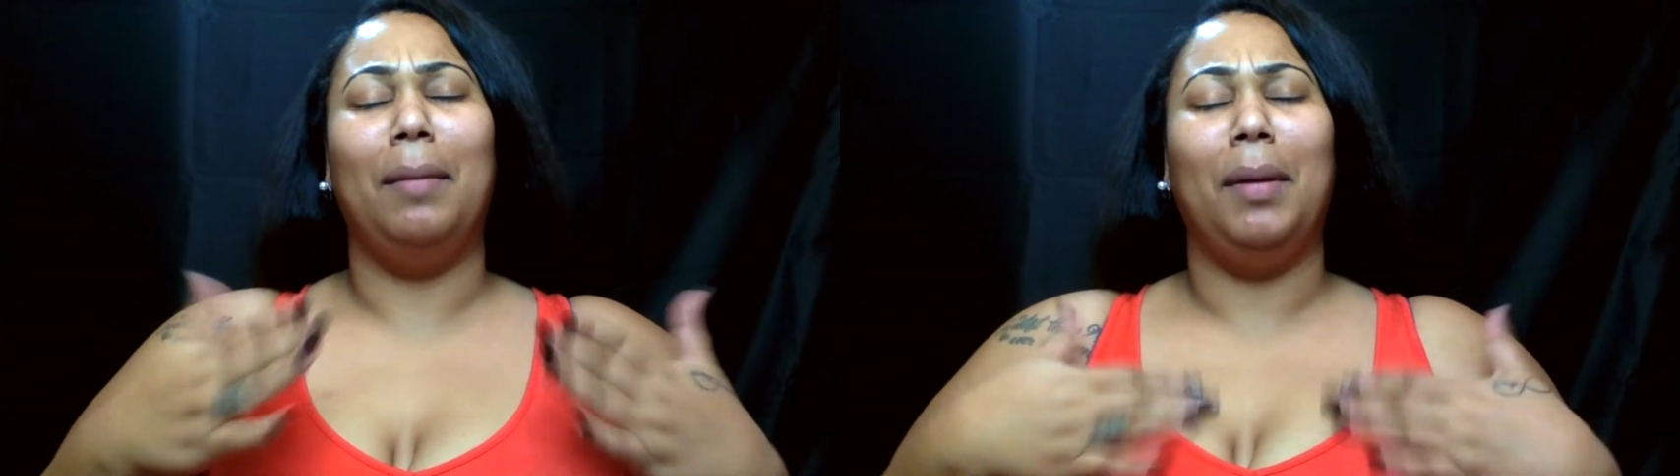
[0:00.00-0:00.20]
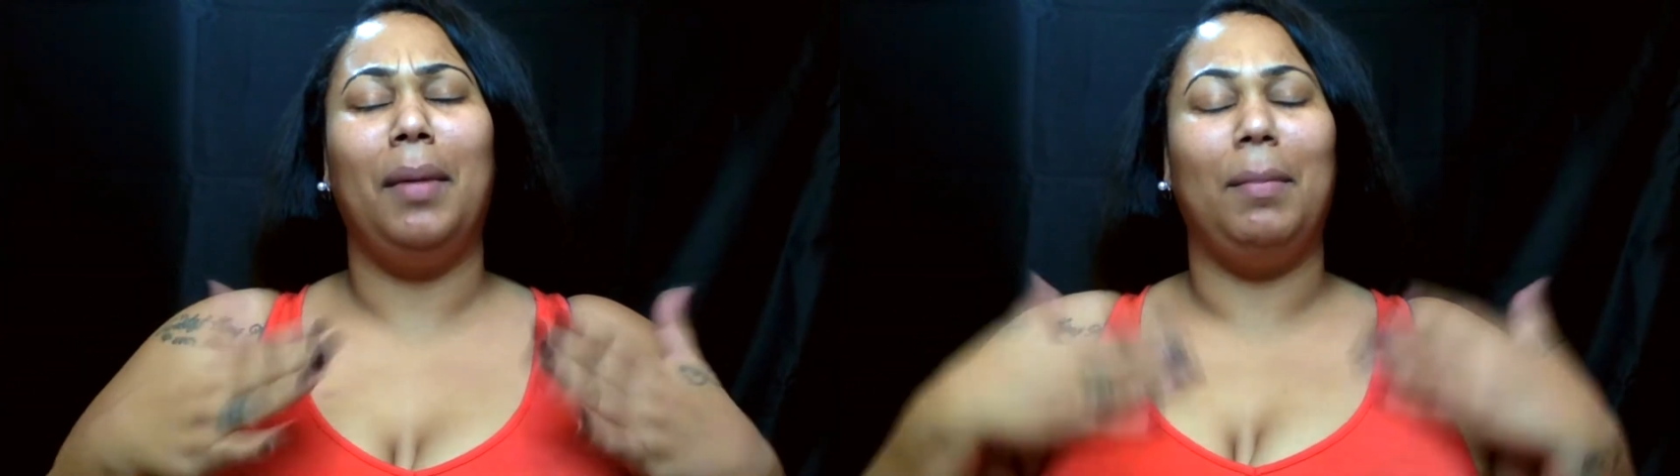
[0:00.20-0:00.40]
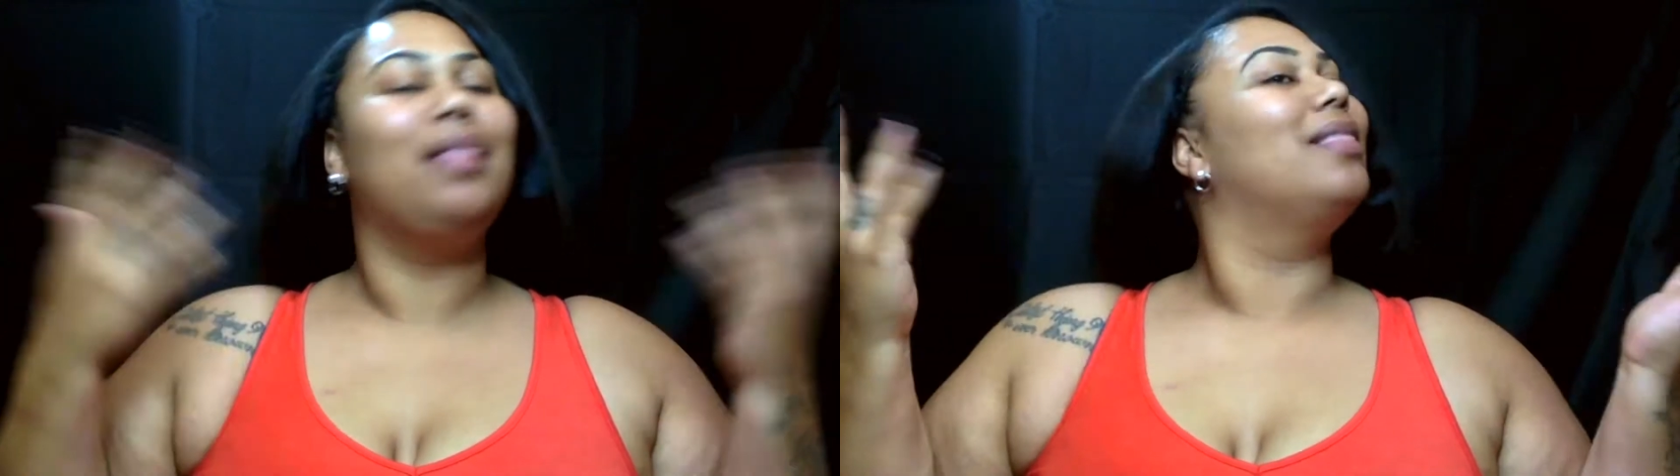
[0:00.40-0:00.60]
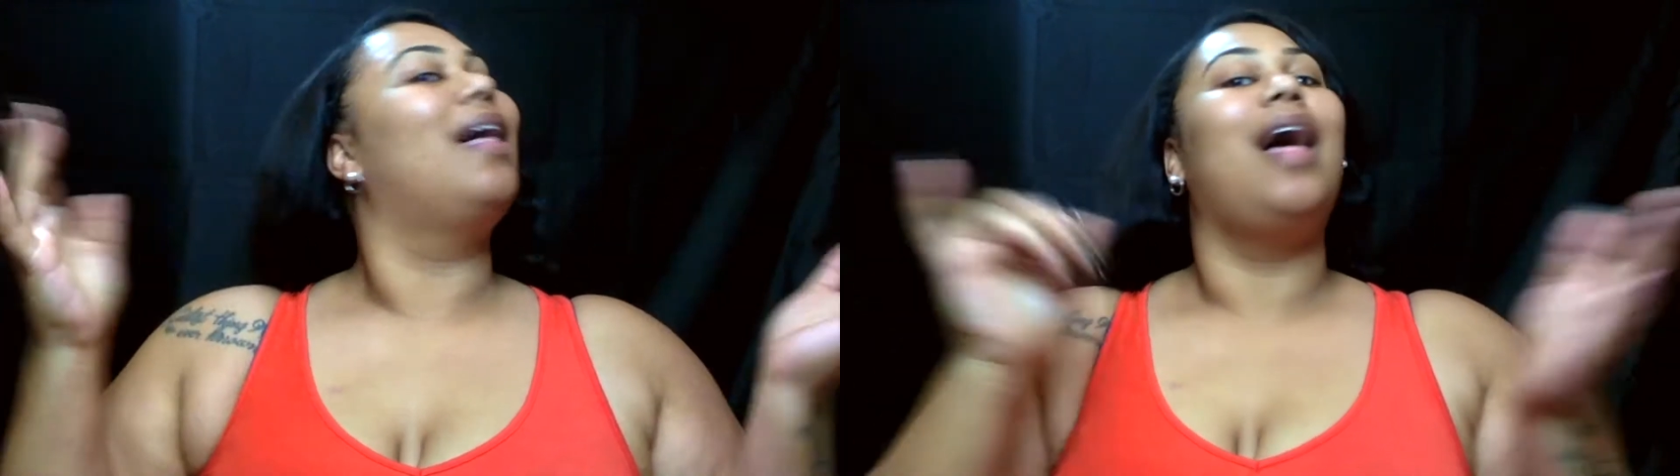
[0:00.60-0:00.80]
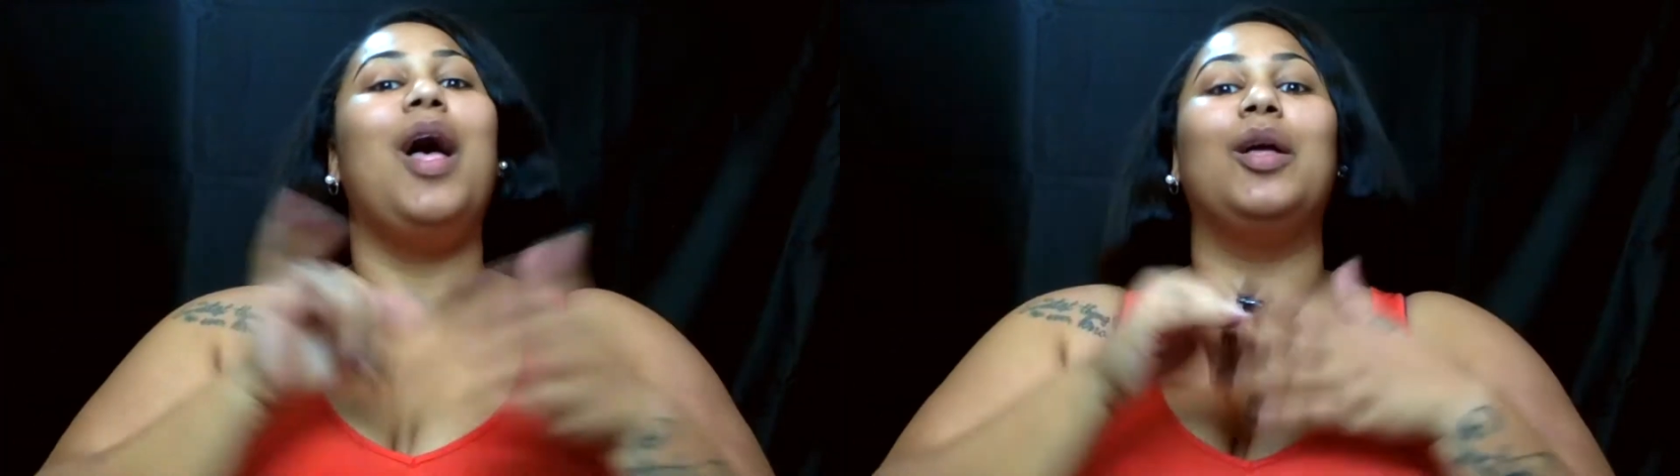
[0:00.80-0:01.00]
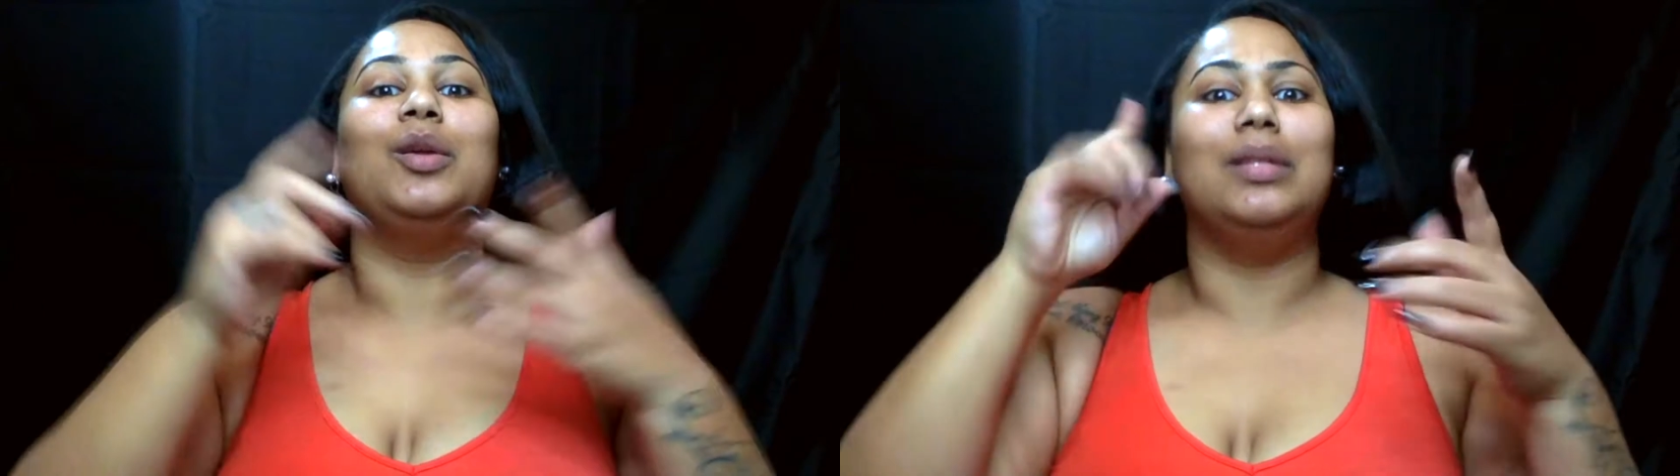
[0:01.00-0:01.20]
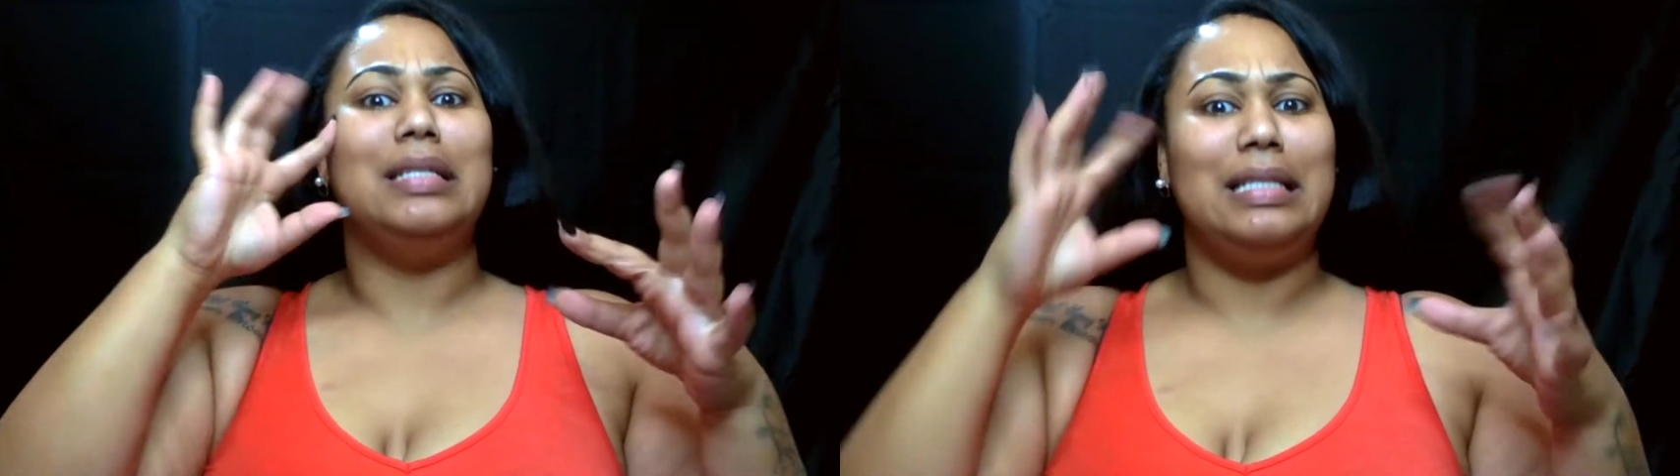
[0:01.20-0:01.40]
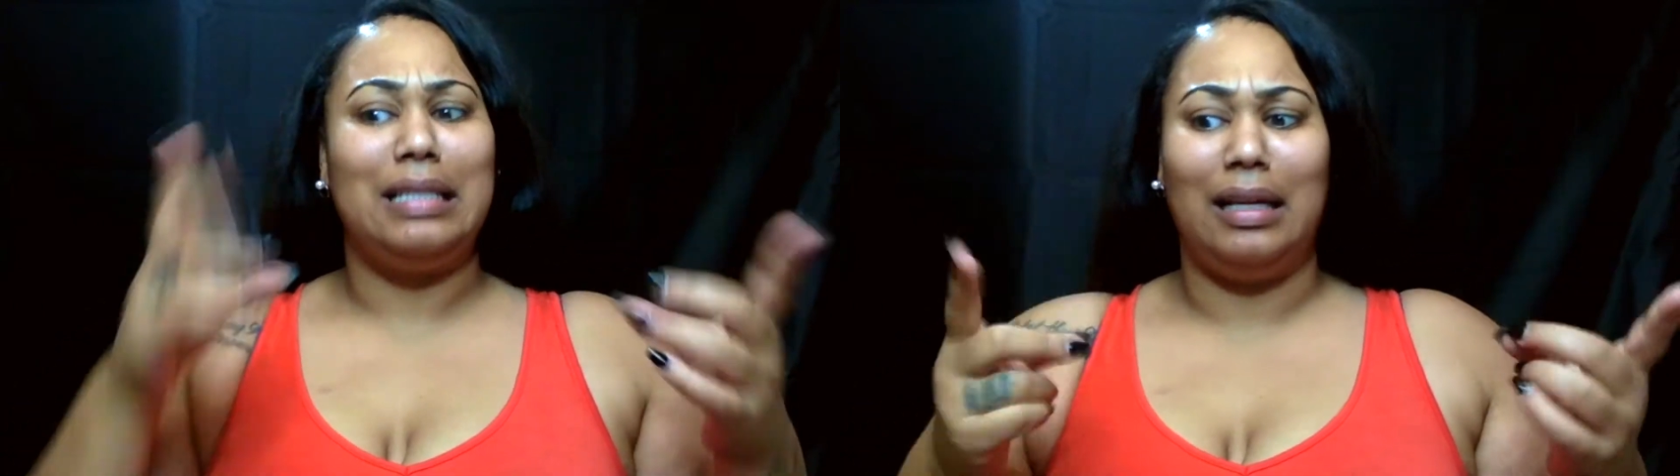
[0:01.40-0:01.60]
And again,
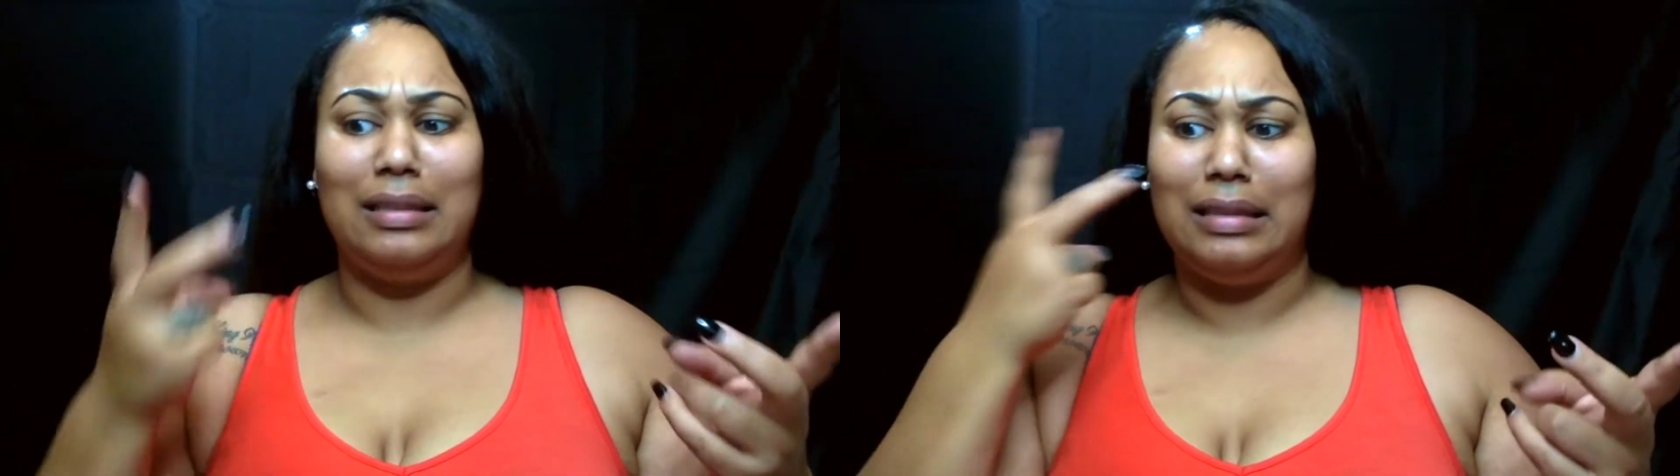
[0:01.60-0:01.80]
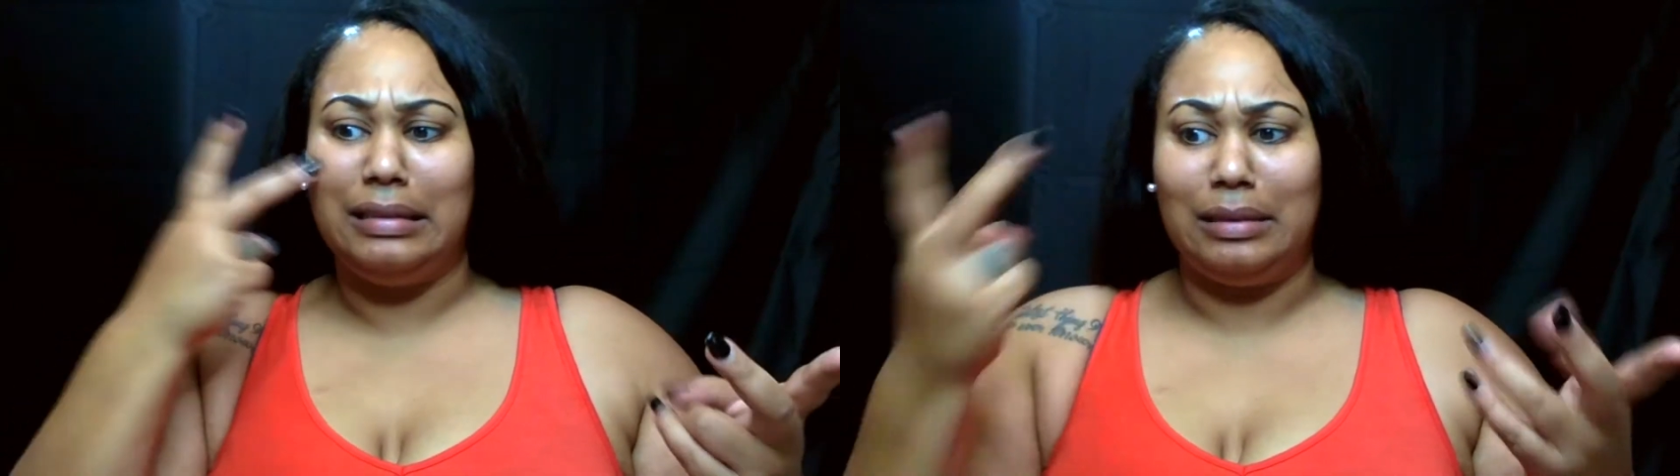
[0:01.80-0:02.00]
I'm happy that you